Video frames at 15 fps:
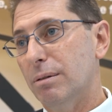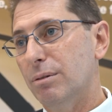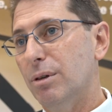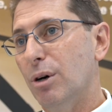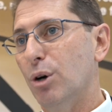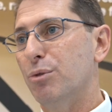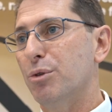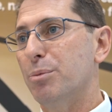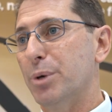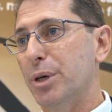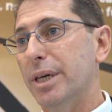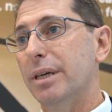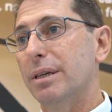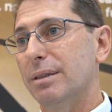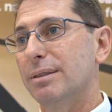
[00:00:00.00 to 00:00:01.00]
Nova
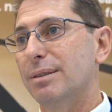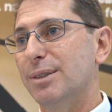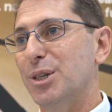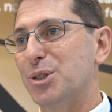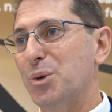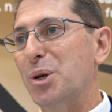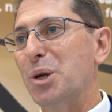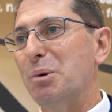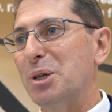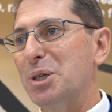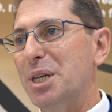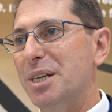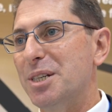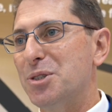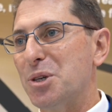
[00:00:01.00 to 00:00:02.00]
being 21
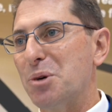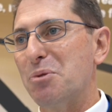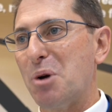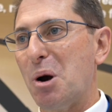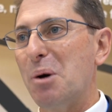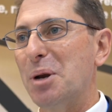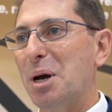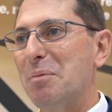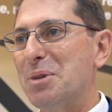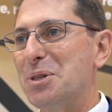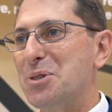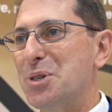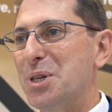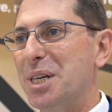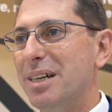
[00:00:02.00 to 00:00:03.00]
years, so we've grown up
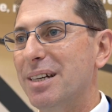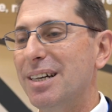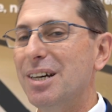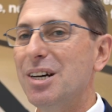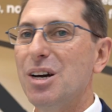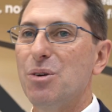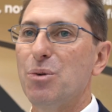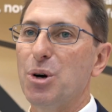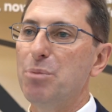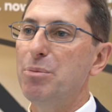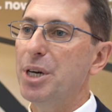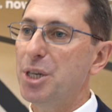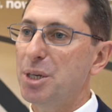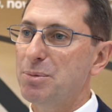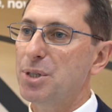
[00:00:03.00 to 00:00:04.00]
this year. We're a
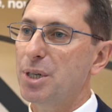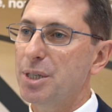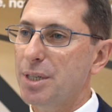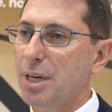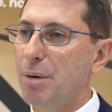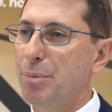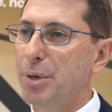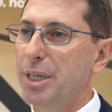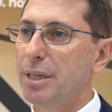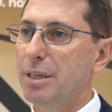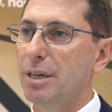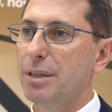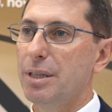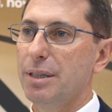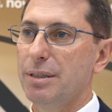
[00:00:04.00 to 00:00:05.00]
medium-sized company, and
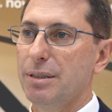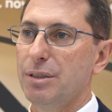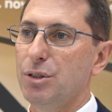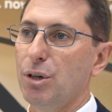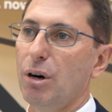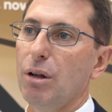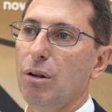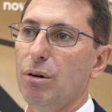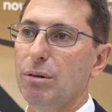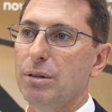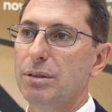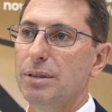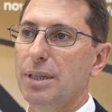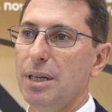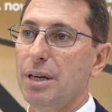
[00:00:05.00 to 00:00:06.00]
I think in the dialogue
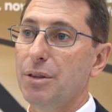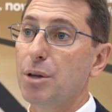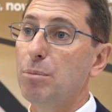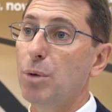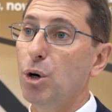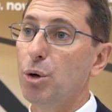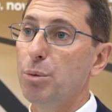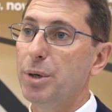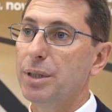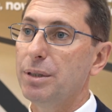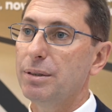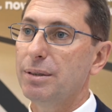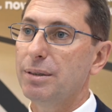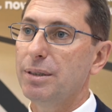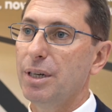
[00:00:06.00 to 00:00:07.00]
at the moment,
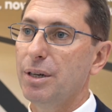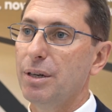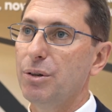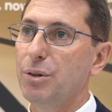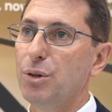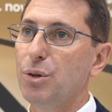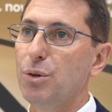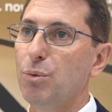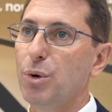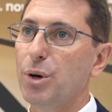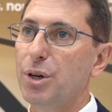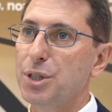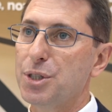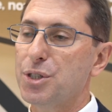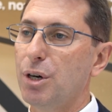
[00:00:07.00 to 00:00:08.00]

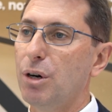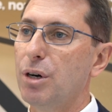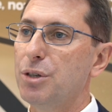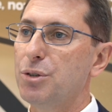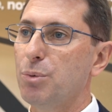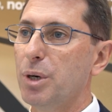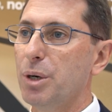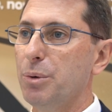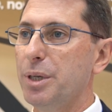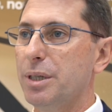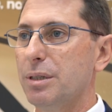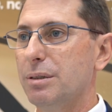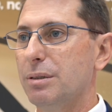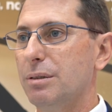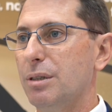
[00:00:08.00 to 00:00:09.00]
we're at a size where we
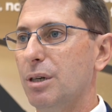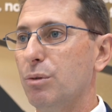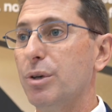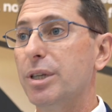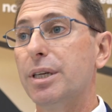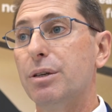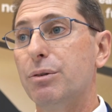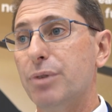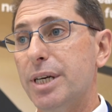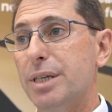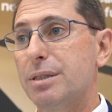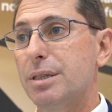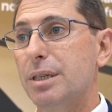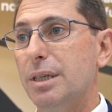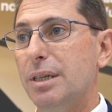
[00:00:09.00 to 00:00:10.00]
can really
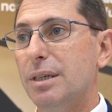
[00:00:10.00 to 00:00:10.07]
invest.